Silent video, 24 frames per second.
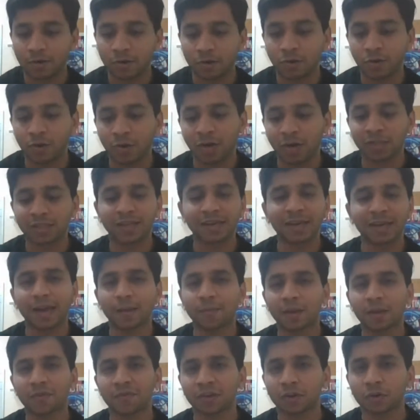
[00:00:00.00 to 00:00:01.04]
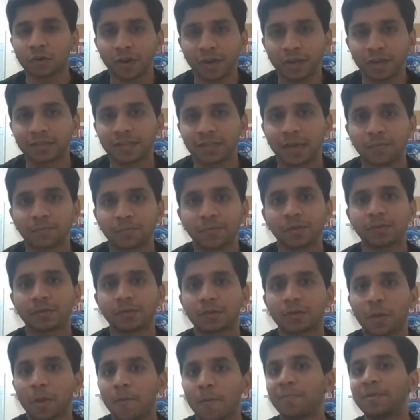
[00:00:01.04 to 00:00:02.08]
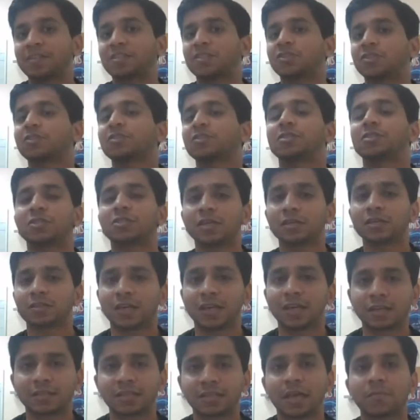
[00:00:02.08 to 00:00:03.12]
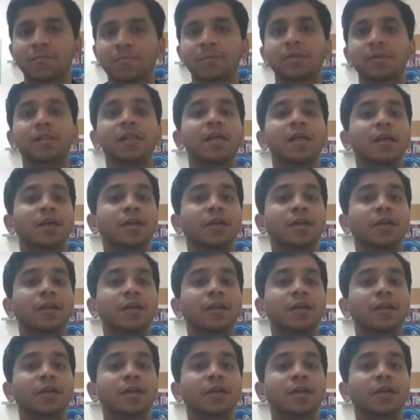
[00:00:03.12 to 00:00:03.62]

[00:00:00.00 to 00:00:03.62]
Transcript: do not think that i'm giving good examples but this is just an example